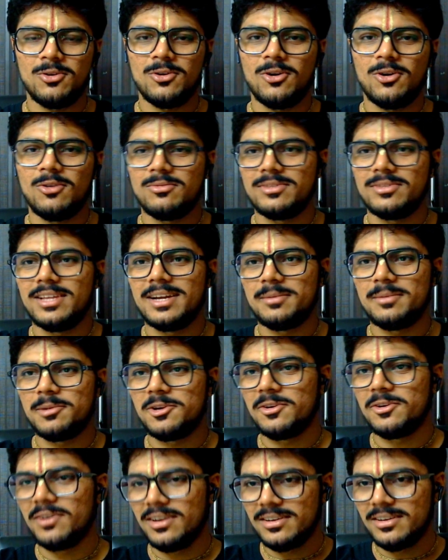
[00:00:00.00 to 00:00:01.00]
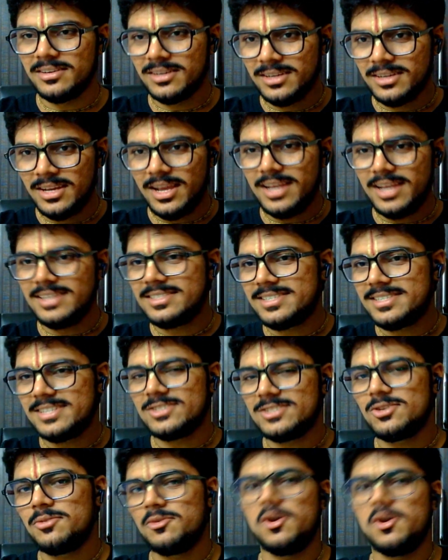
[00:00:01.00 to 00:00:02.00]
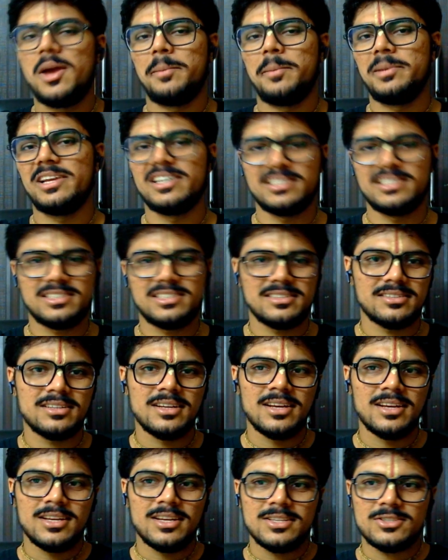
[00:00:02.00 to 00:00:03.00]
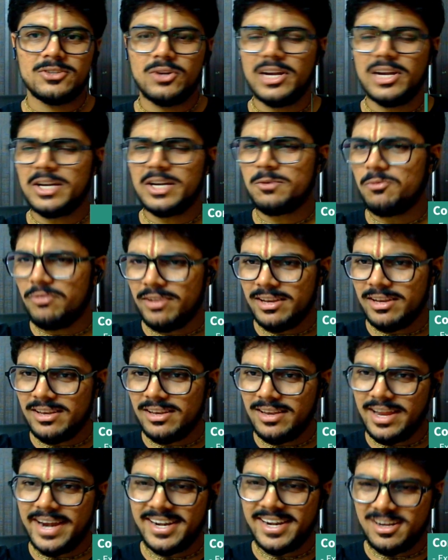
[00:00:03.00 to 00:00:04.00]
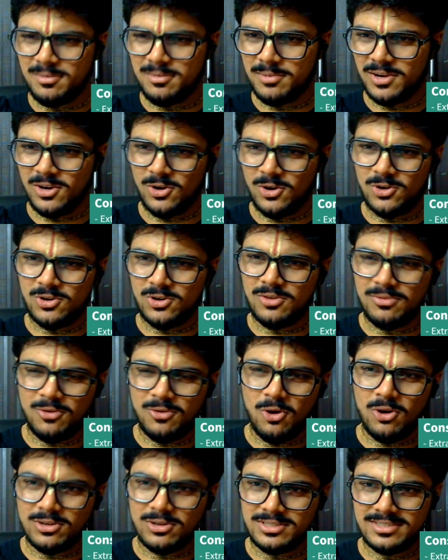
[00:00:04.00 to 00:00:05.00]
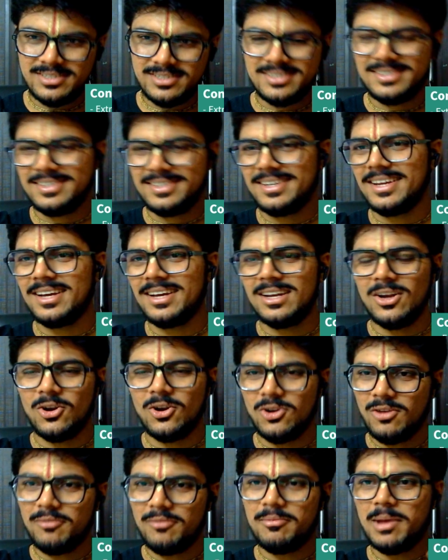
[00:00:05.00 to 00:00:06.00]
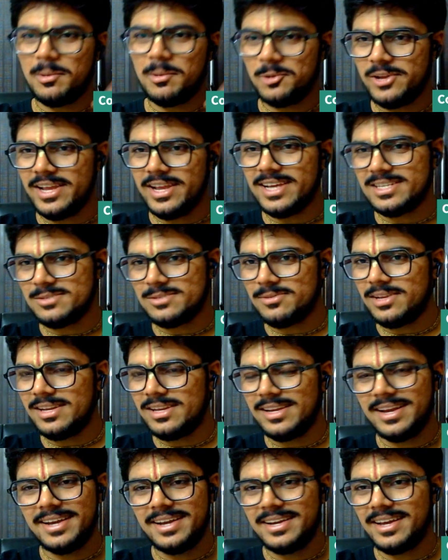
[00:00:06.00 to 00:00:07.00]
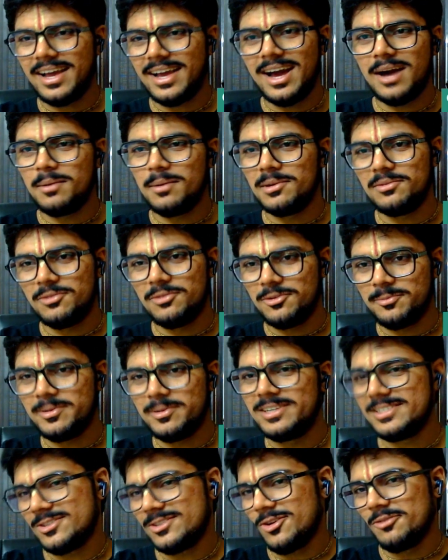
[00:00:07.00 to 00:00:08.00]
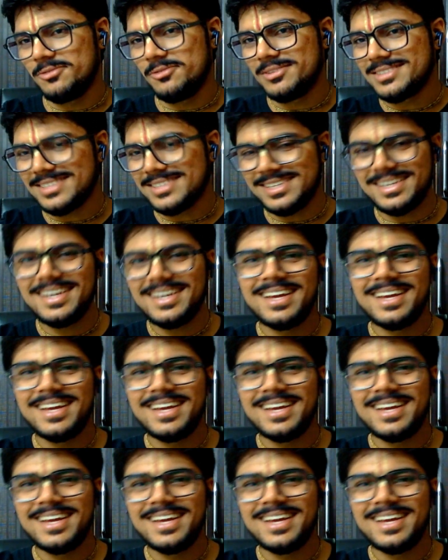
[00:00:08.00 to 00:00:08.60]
of that particular instance of your application. So it will add up a lot of cost, a lot of memory as well, and a carbon footprint. So obviously